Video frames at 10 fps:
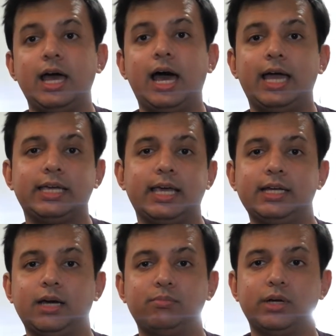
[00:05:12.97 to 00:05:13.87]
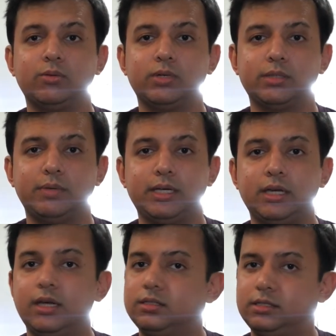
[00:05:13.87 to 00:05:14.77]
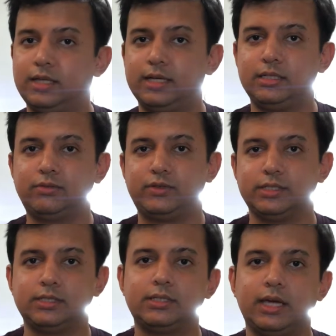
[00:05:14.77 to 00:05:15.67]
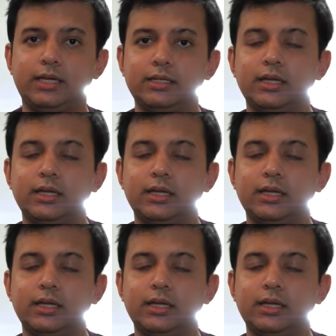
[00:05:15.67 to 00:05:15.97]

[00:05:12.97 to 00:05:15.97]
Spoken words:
I cannot bring with me to that different state.